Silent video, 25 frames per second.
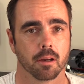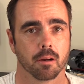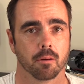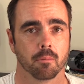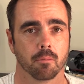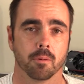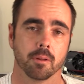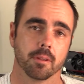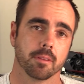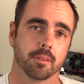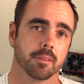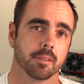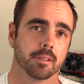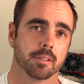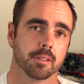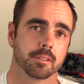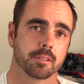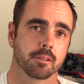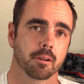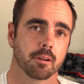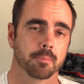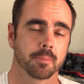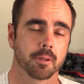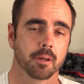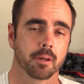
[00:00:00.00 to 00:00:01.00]
with
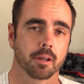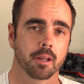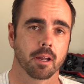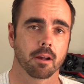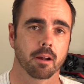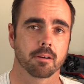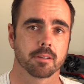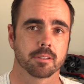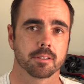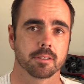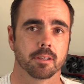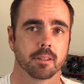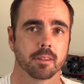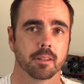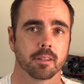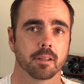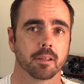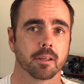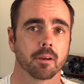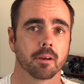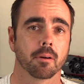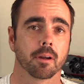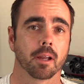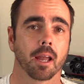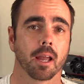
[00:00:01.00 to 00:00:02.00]
this cryptocurrency thing
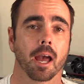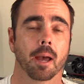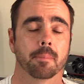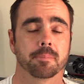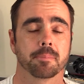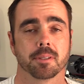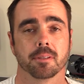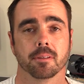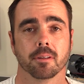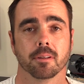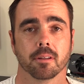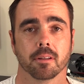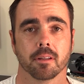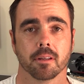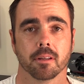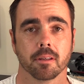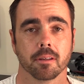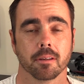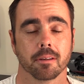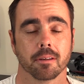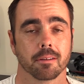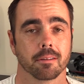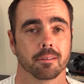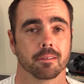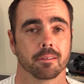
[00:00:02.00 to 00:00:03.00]
going
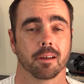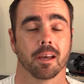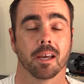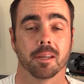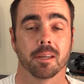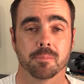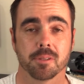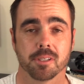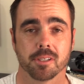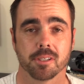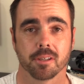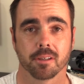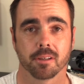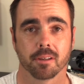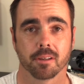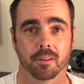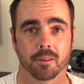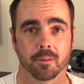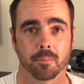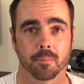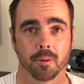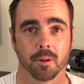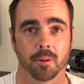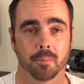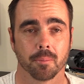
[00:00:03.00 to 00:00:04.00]
absolutely apeshit at
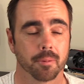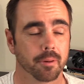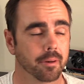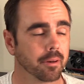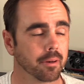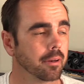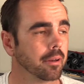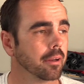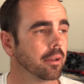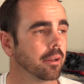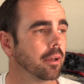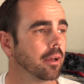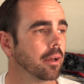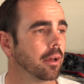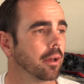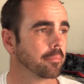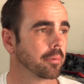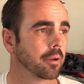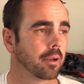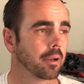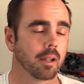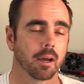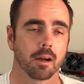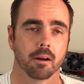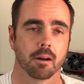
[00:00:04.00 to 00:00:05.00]
the moment,
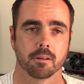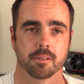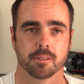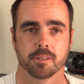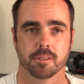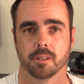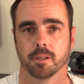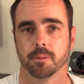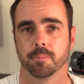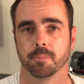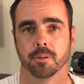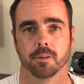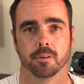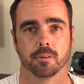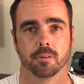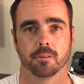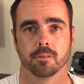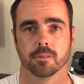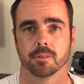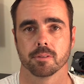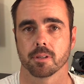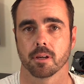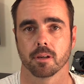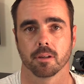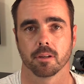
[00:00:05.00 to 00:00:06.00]
Polaris
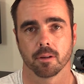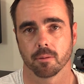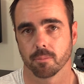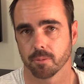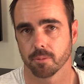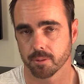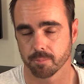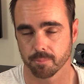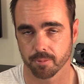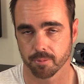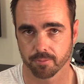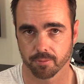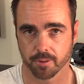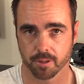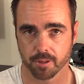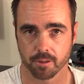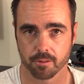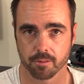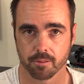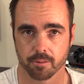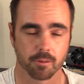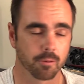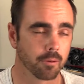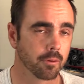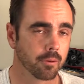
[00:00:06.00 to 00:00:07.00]
GPUs are nowhere to be
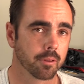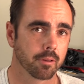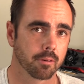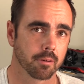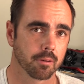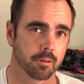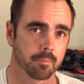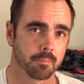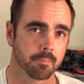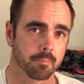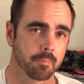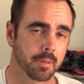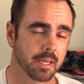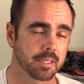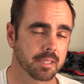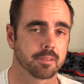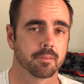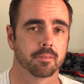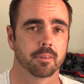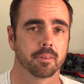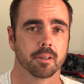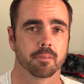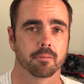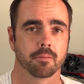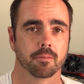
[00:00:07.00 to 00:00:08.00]
found, or they're at
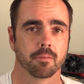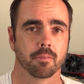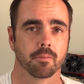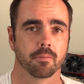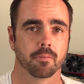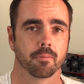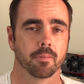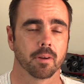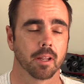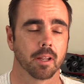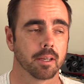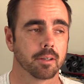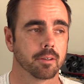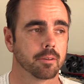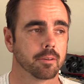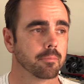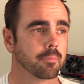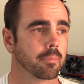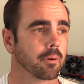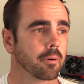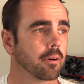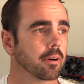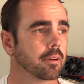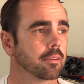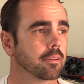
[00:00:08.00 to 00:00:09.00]
massively inflated
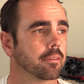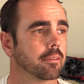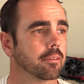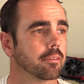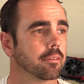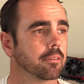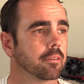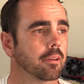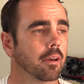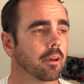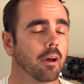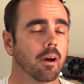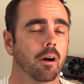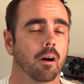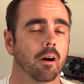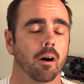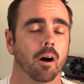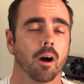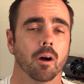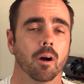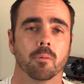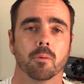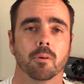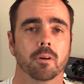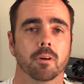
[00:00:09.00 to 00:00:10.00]
prices.
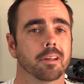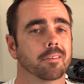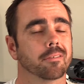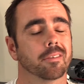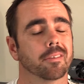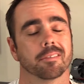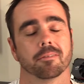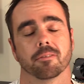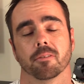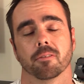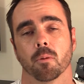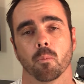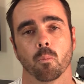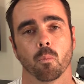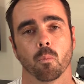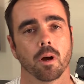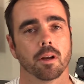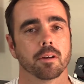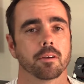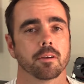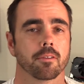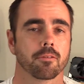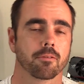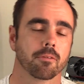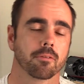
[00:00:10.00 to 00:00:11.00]
I will give it from
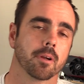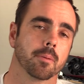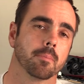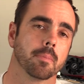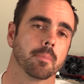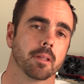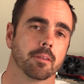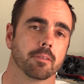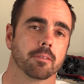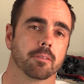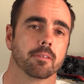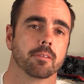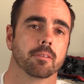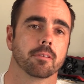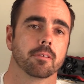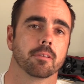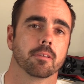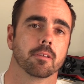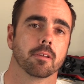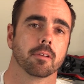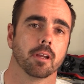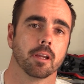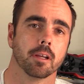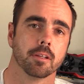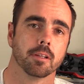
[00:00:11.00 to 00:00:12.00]
1 to 3 months
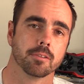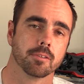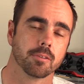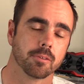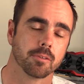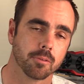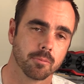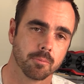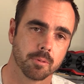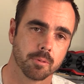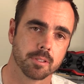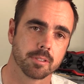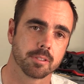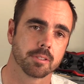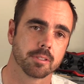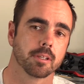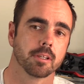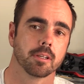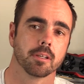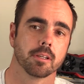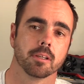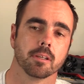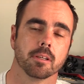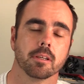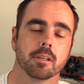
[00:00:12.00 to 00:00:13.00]
until we
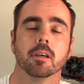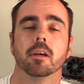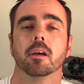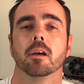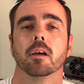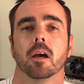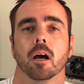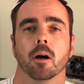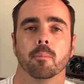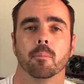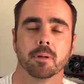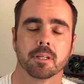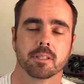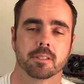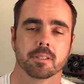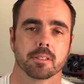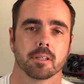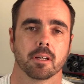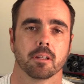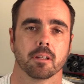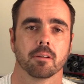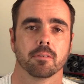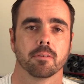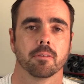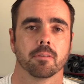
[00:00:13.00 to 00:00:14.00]
see a big
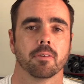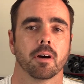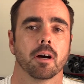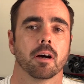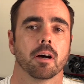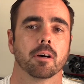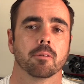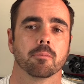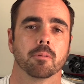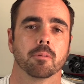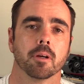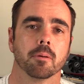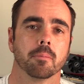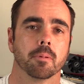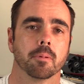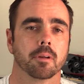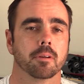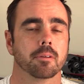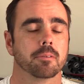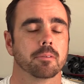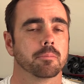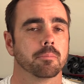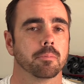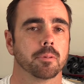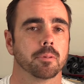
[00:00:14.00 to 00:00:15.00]
sell-off of hardware,
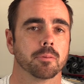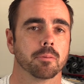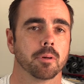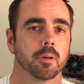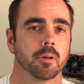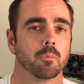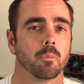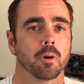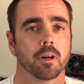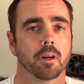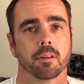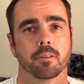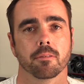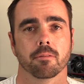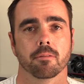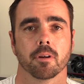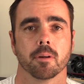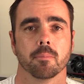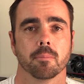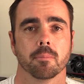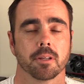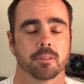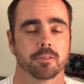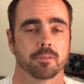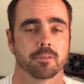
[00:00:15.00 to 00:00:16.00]
because between 1 and
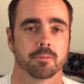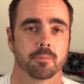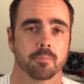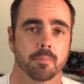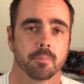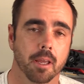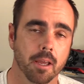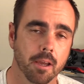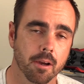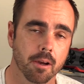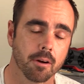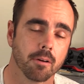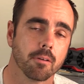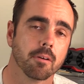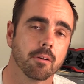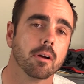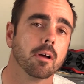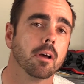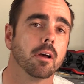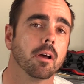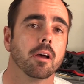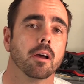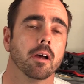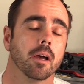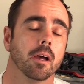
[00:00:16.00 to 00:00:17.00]
3 months from now,
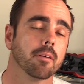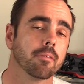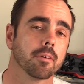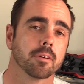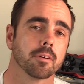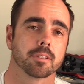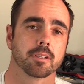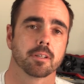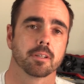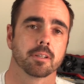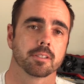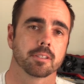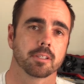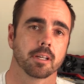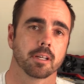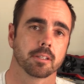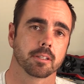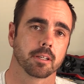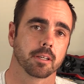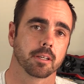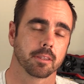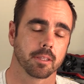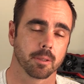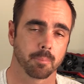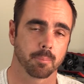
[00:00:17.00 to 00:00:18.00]
everyone's going to start
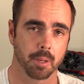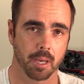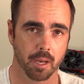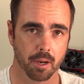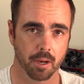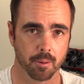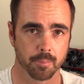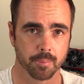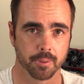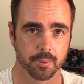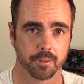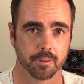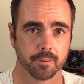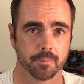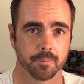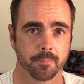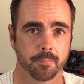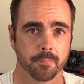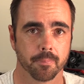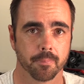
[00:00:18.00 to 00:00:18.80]
to get their power bill.